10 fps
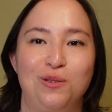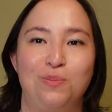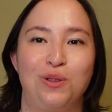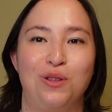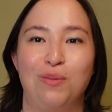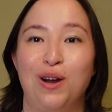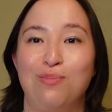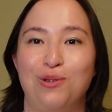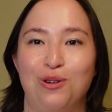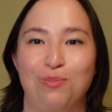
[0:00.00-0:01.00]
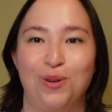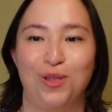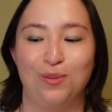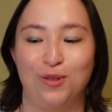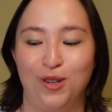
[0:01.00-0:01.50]
to put them up or put
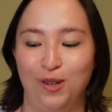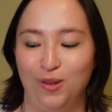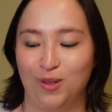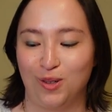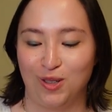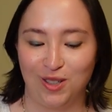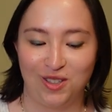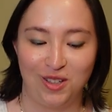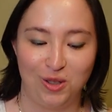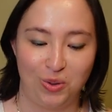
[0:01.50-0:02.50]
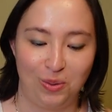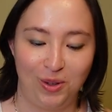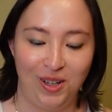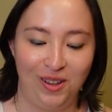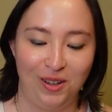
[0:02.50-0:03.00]
them to use or just enjoy
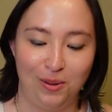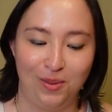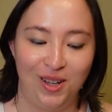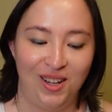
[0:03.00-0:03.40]
reading them.